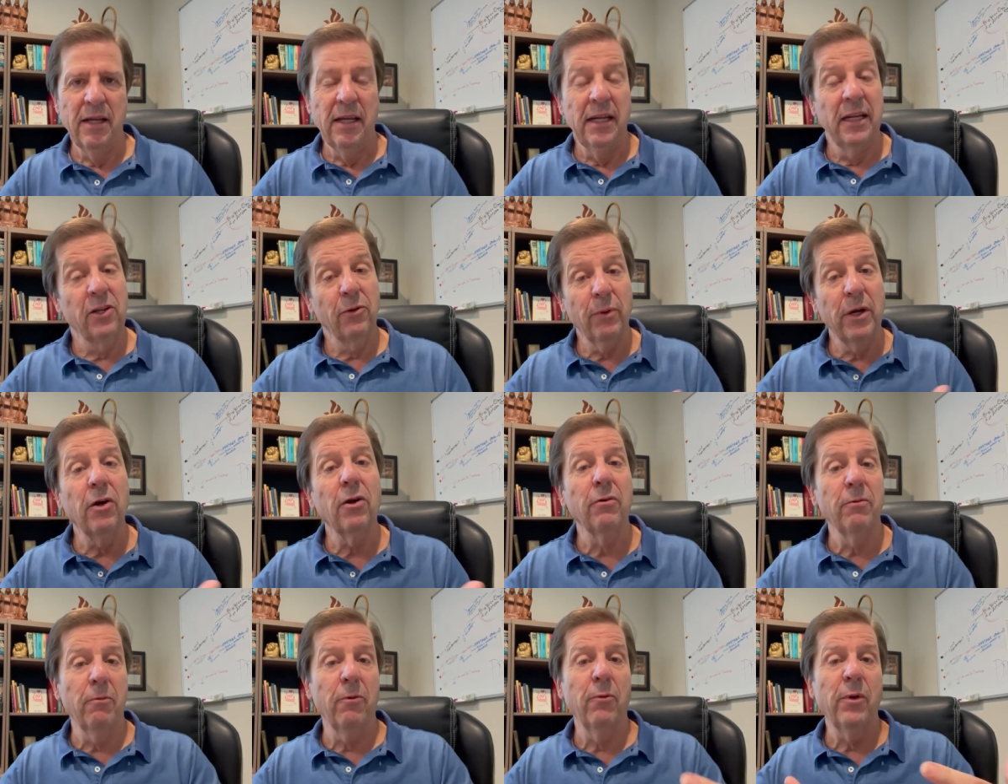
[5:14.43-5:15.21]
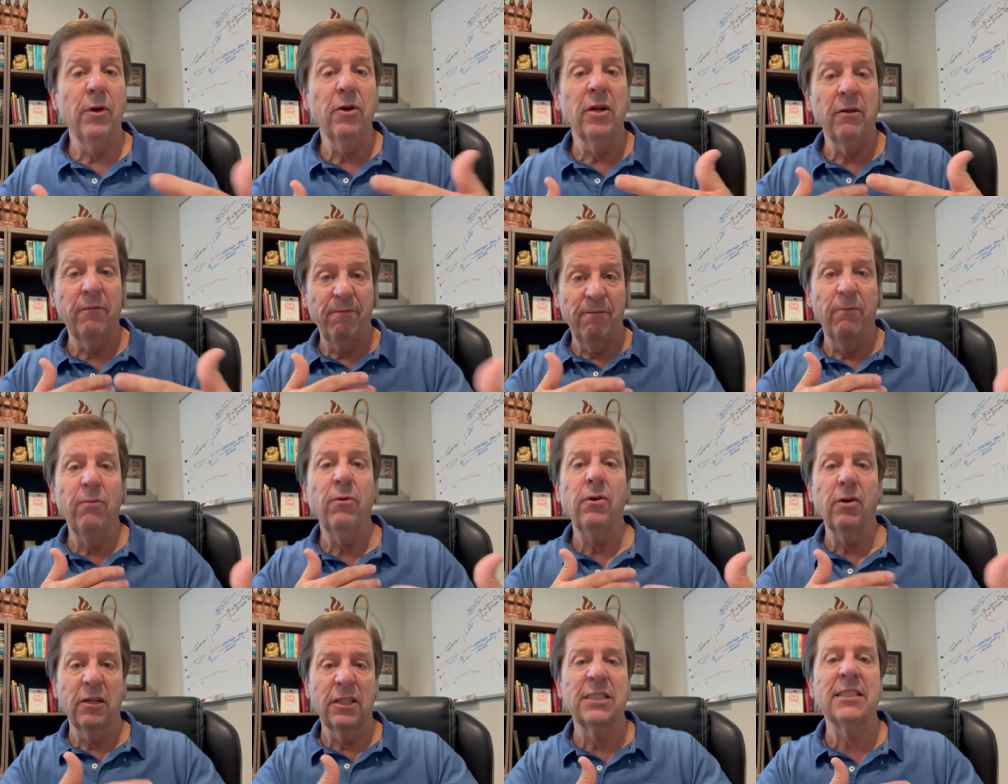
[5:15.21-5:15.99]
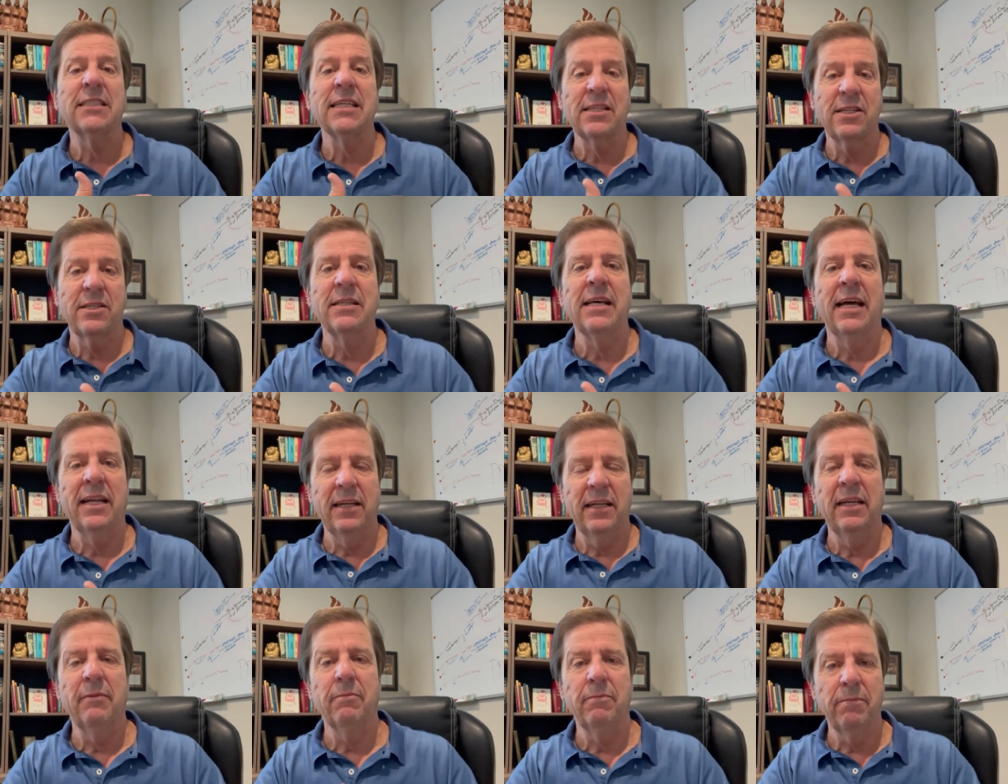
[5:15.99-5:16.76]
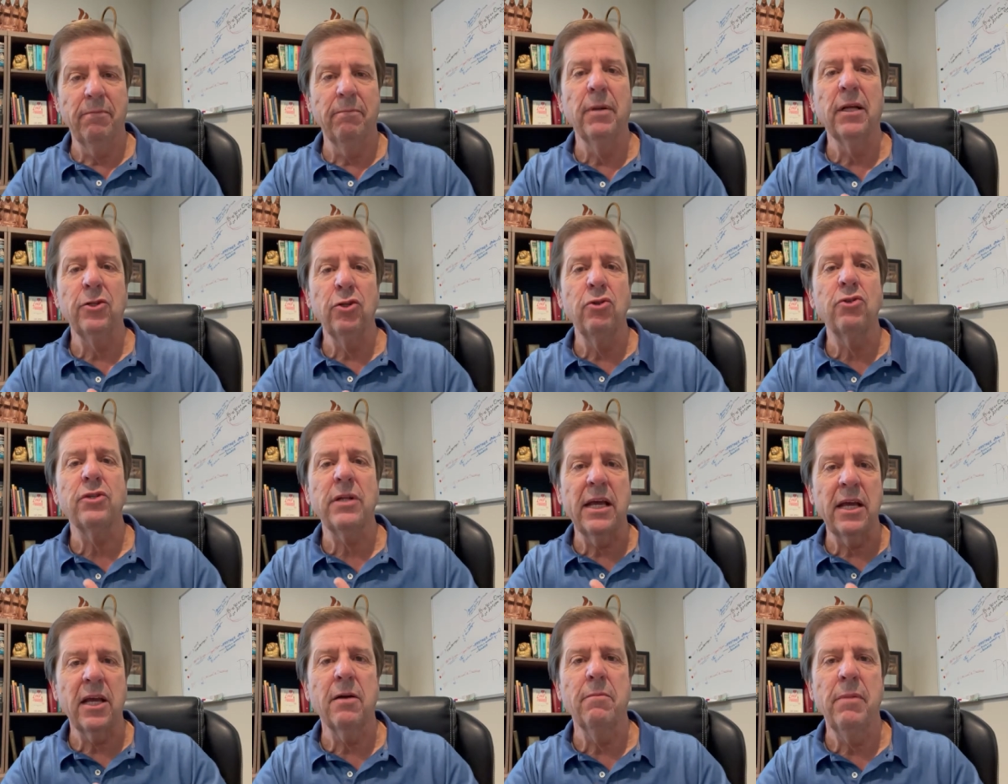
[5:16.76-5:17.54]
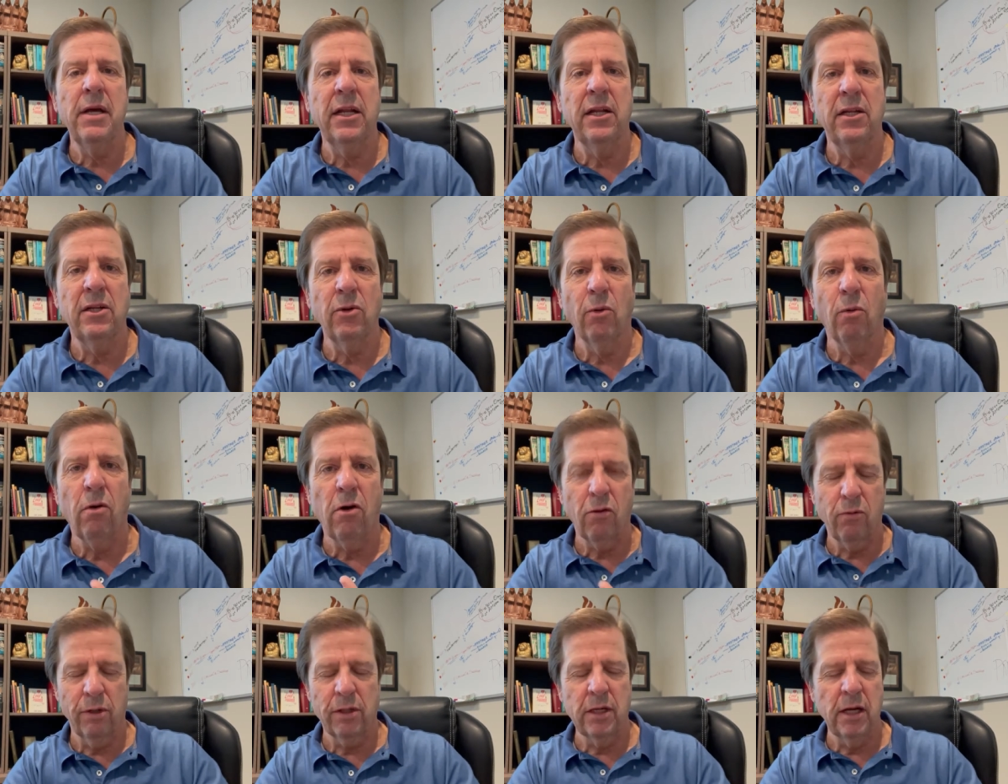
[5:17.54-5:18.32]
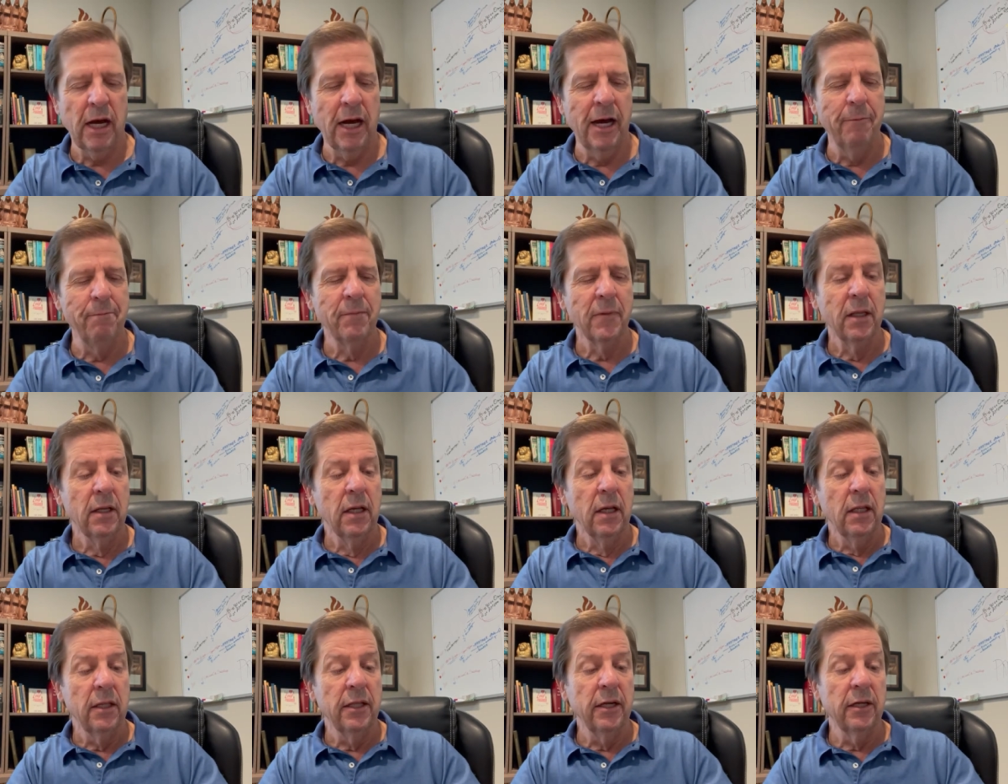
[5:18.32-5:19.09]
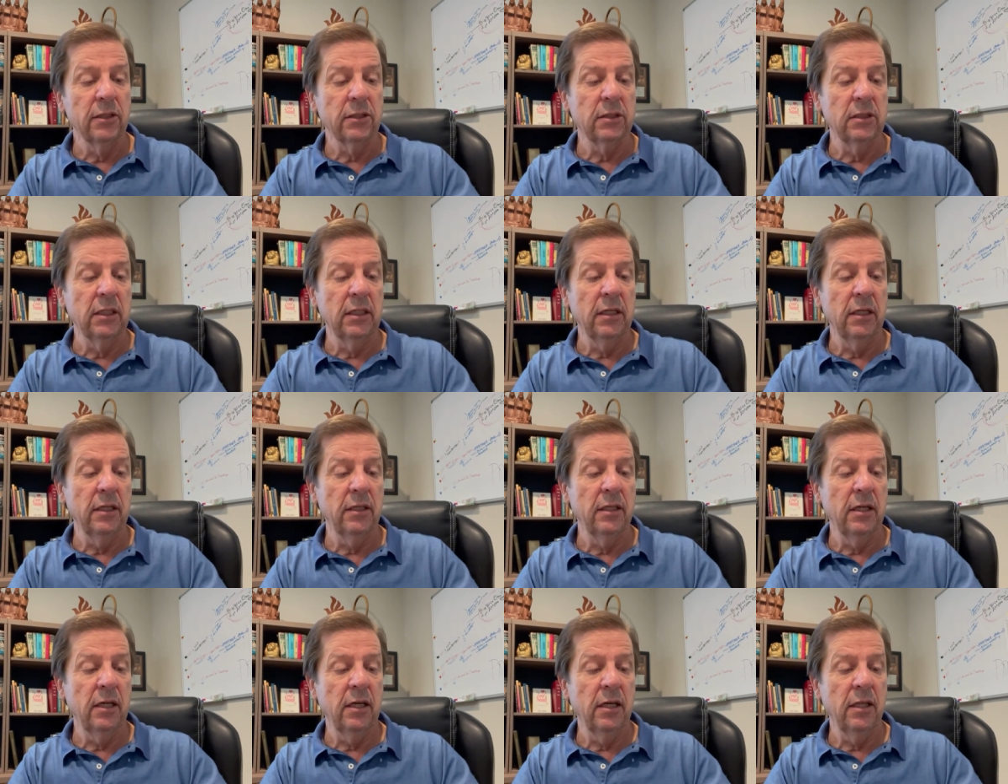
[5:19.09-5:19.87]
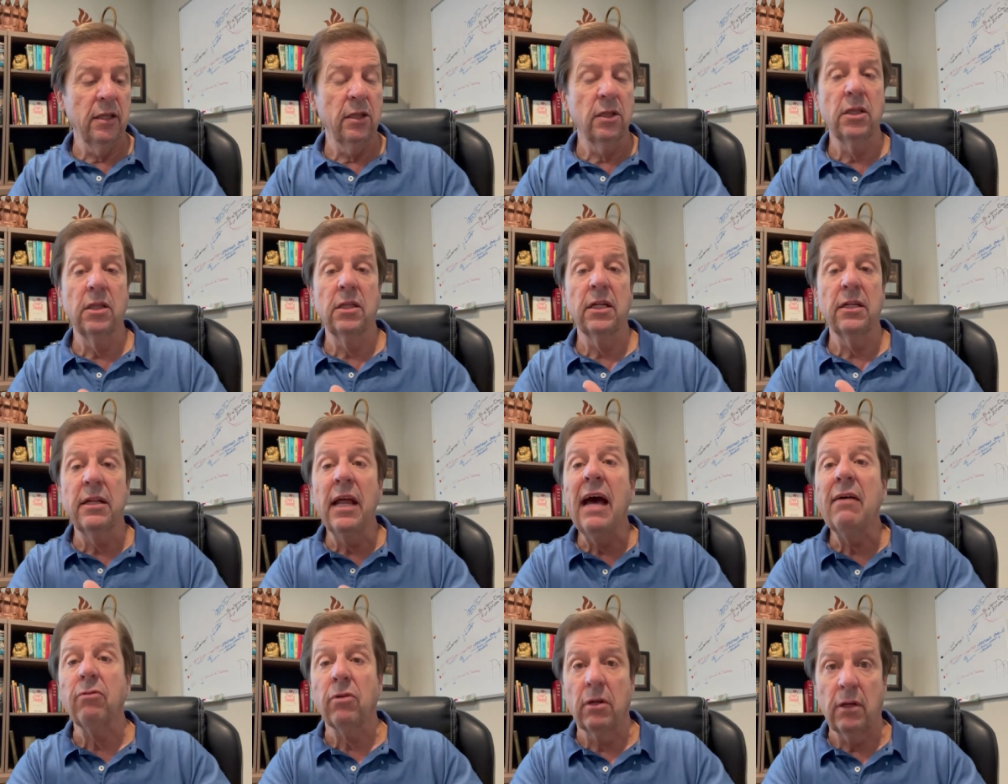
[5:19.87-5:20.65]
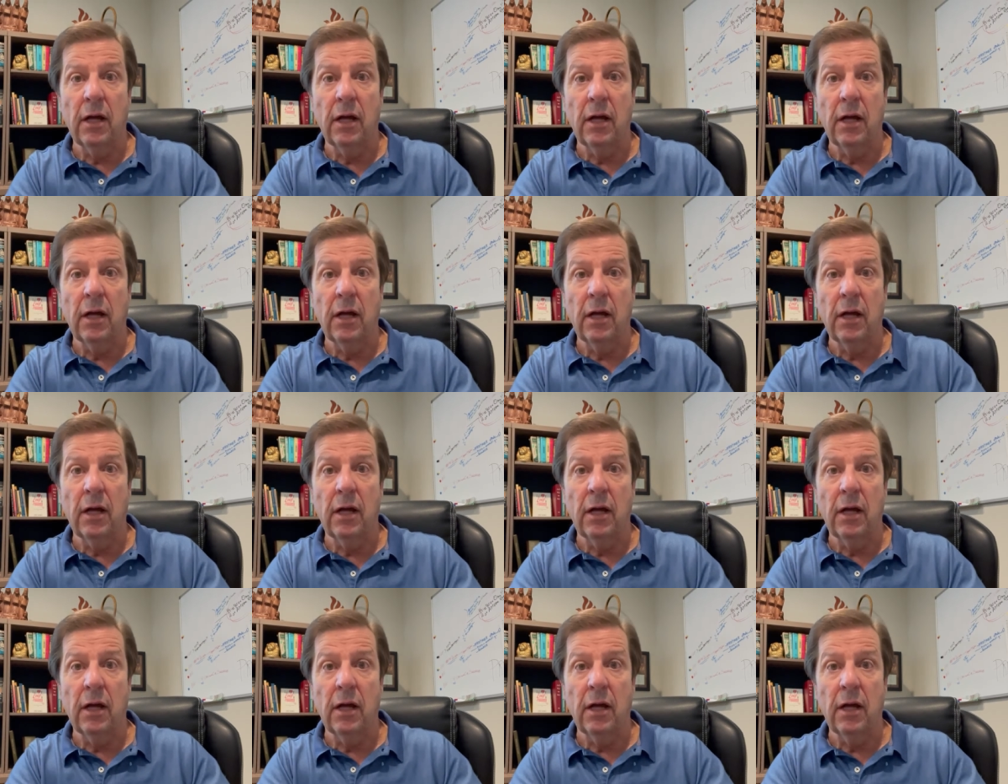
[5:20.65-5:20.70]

So we're gonna we're gonna we're gonna sense that. But you stay committed to walk with God. There's the, the, the devil